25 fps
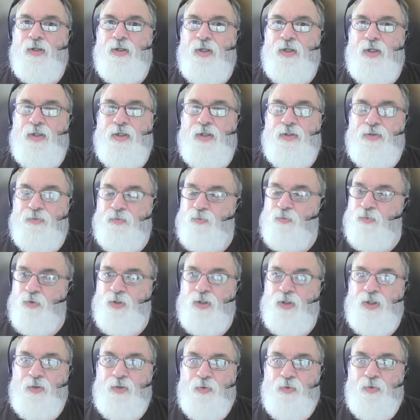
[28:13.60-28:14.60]
It's
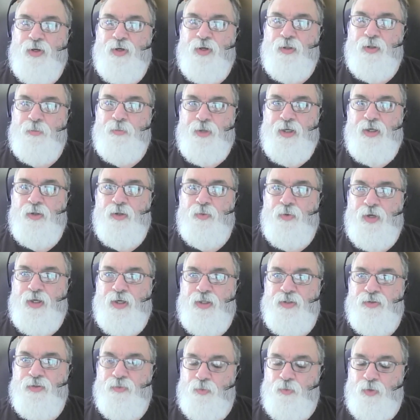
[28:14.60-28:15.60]
really one of the better
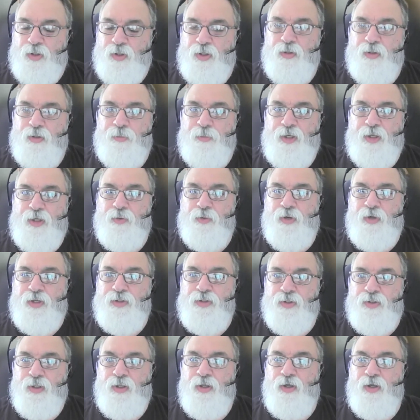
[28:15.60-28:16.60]
ways
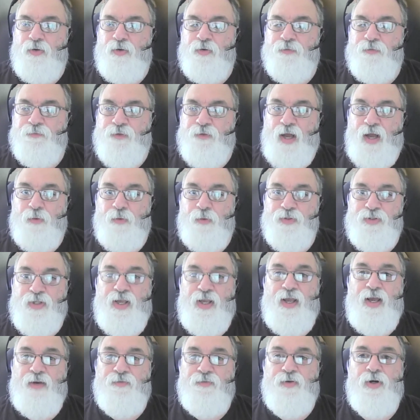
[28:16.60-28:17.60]
to go. If I was
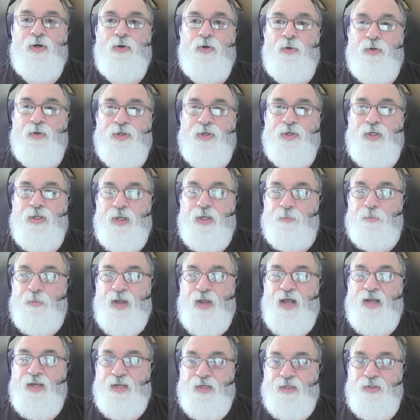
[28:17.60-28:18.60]
ever going to get
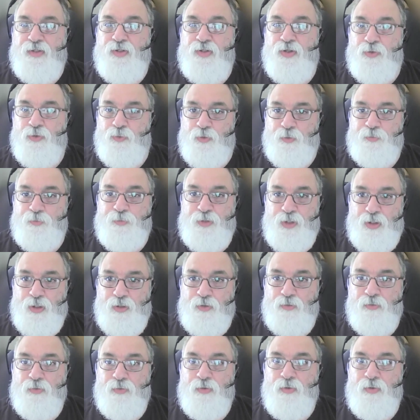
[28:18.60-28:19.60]
back into
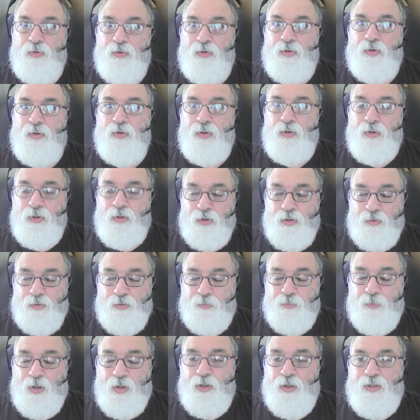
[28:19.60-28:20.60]
crypto,
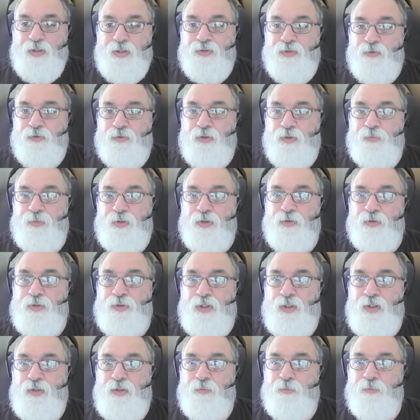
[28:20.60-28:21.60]
Marty's crypto
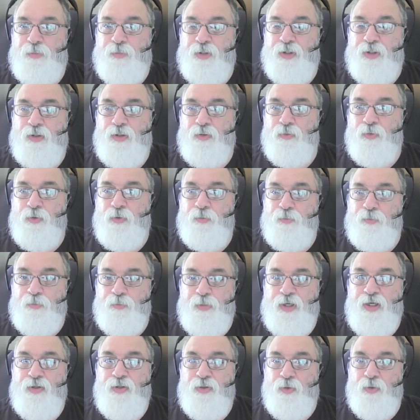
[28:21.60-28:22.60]
team build would
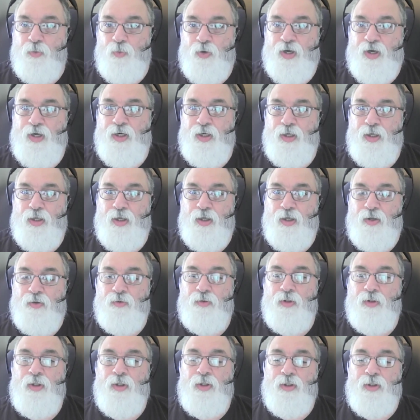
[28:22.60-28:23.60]
be the way to
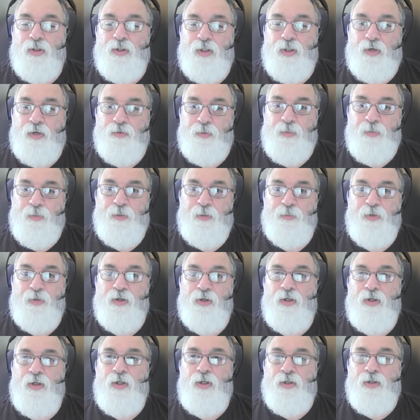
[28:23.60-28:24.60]
go. Now
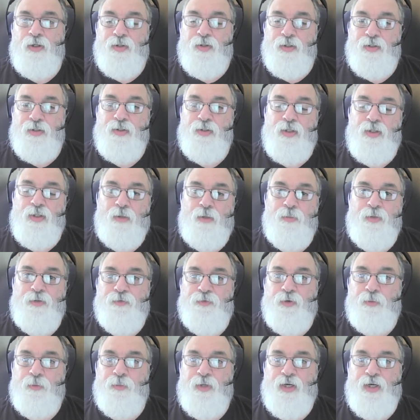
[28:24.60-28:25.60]
remember, this is coming
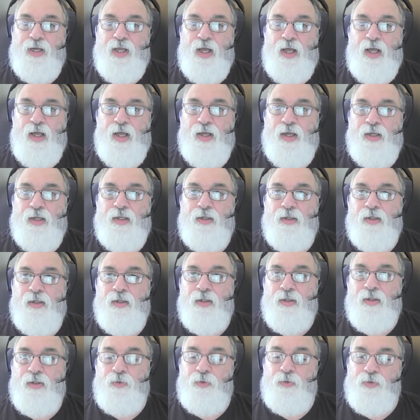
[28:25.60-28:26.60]
from a guy
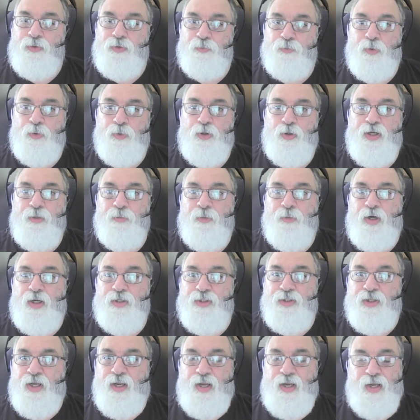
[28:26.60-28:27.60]
who is pretty
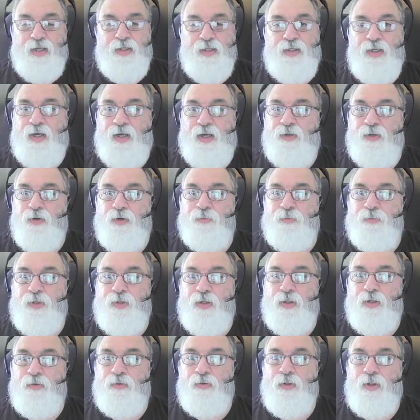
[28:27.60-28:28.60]
much
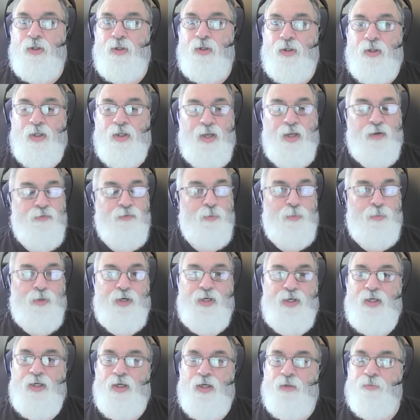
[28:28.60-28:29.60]
anti-crypto.
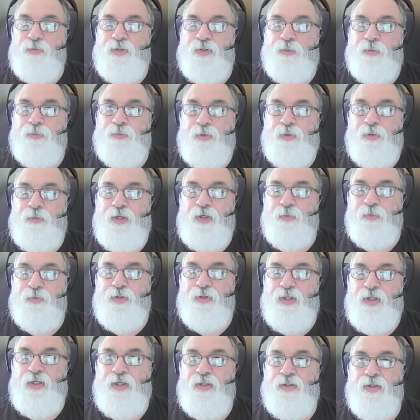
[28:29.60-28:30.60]
Everybody comes up to me with
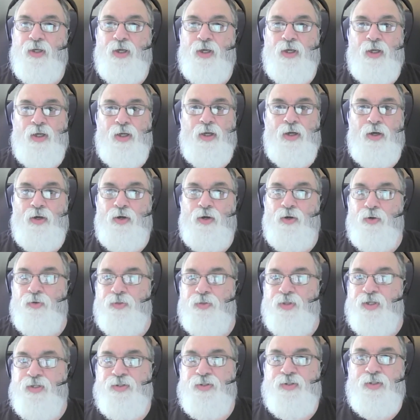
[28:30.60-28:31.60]
these, oh,
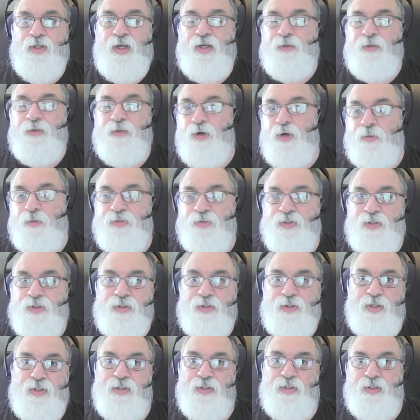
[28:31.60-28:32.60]
this site
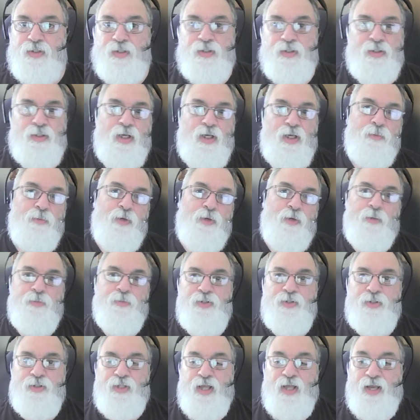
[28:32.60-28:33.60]
promises this site
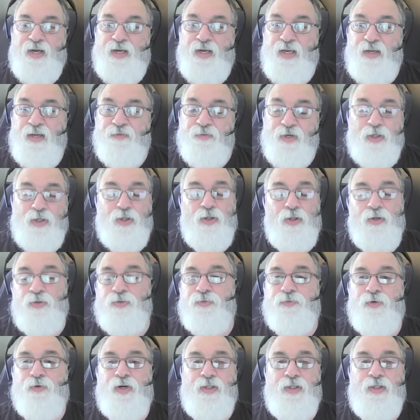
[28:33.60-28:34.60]
promises that. Even
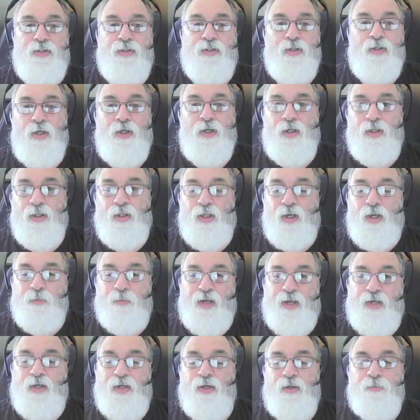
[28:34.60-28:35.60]
close friends, like
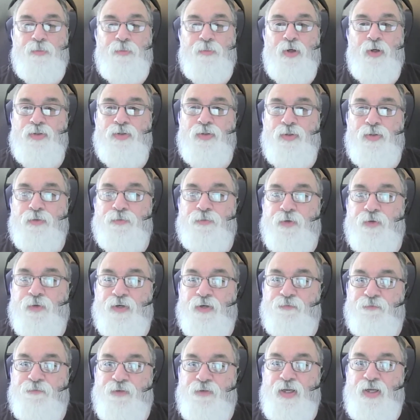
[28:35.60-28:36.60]
my good personal
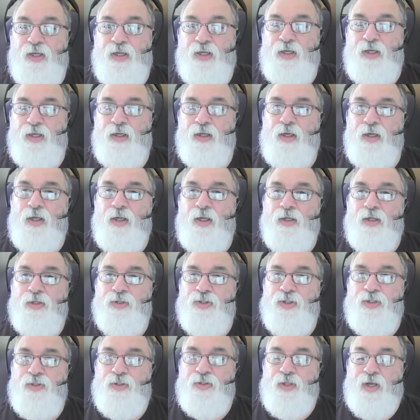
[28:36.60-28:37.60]
friend, Vicky,
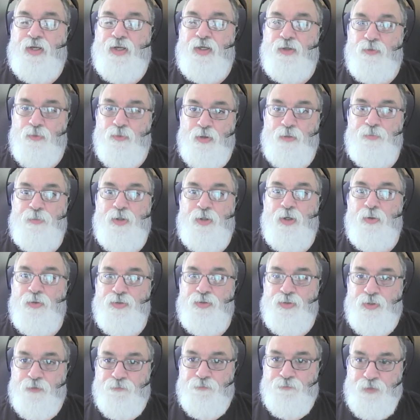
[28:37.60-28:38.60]
she's like, crypto
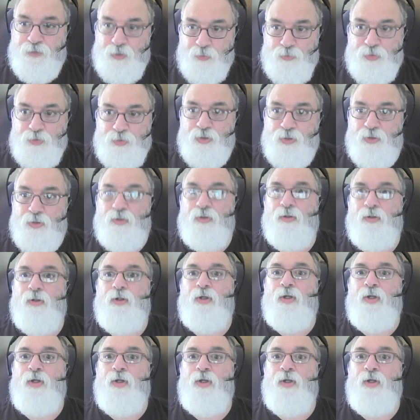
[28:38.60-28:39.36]
is the future.